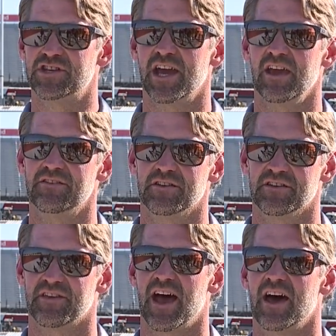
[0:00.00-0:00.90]
changed in
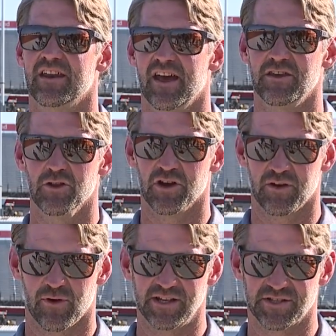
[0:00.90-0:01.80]
design and how you look
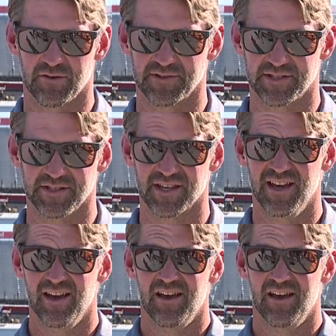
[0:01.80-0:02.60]
at race surfaces.